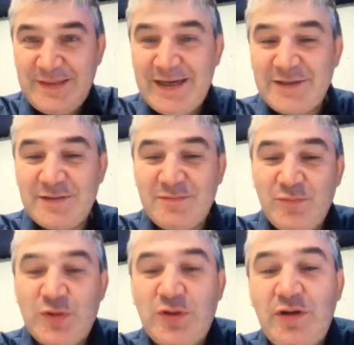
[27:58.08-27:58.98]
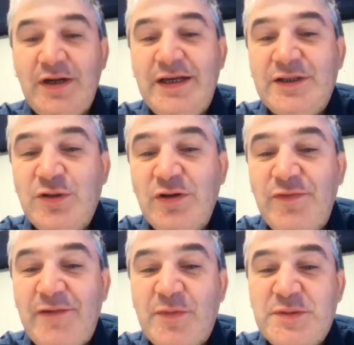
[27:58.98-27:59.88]
Yes, most certainly. It's not
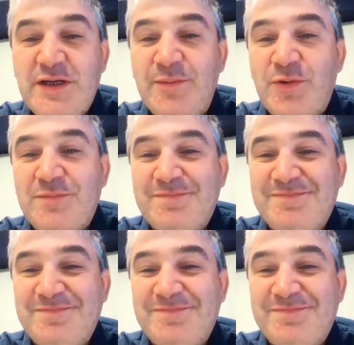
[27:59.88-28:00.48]
far from Singapore.